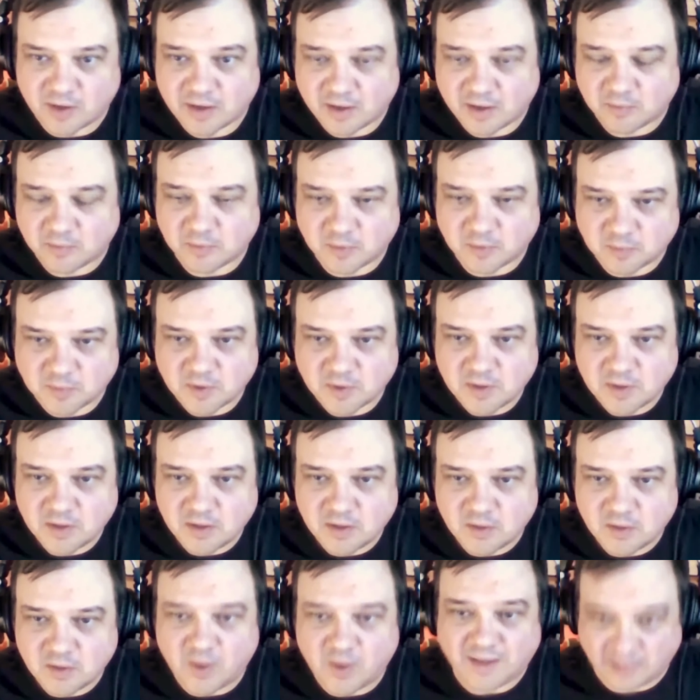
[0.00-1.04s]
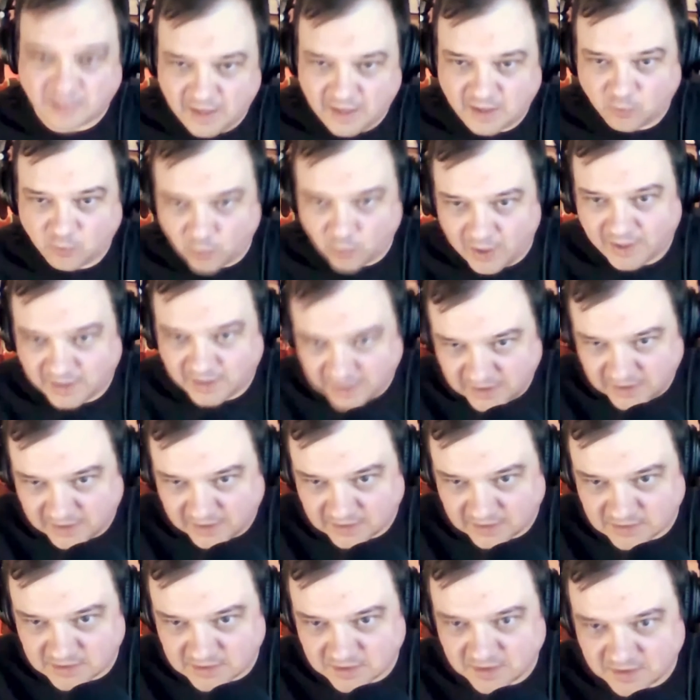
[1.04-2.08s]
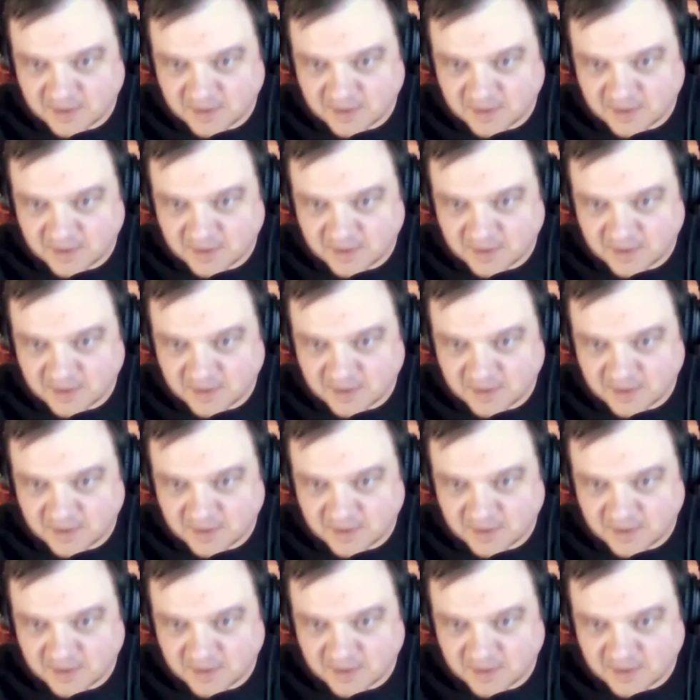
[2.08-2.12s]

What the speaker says: album, White Light, White Heat,